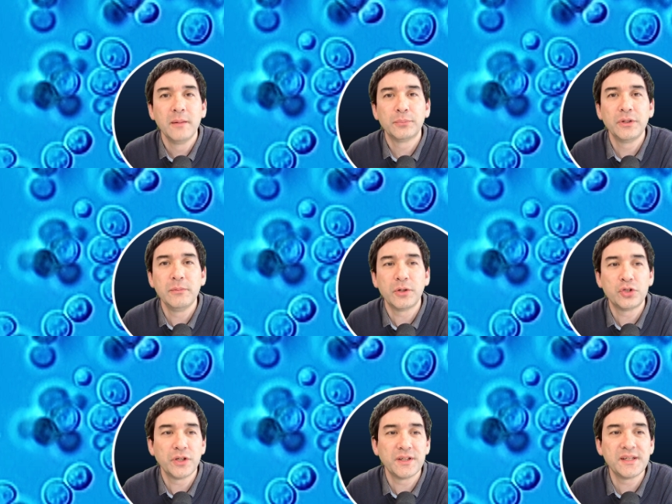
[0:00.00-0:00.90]
pretty
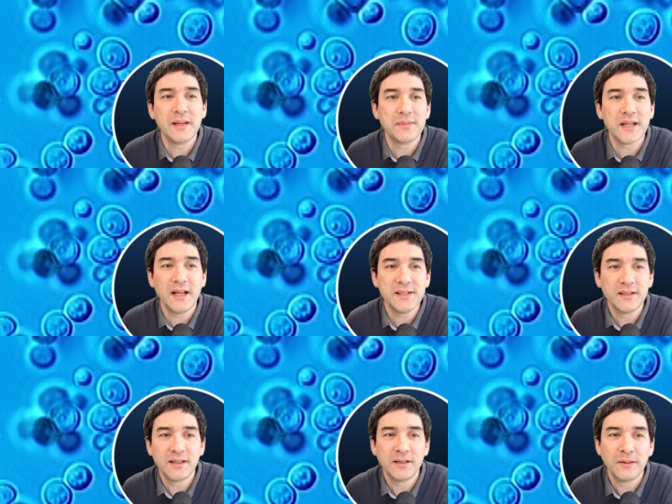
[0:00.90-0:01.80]
much the same size,
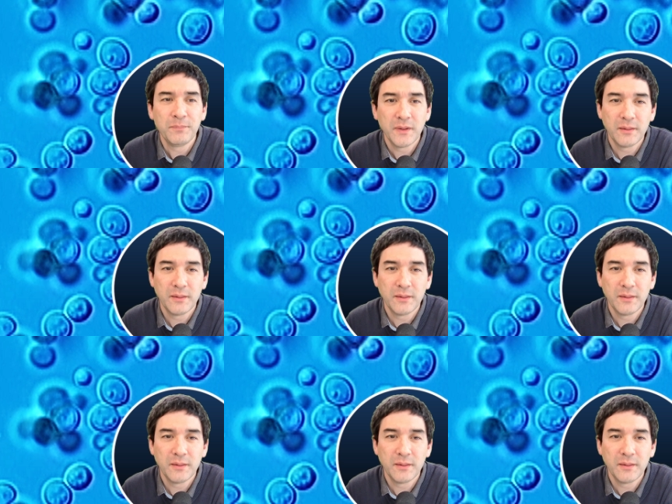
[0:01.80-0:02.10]
and then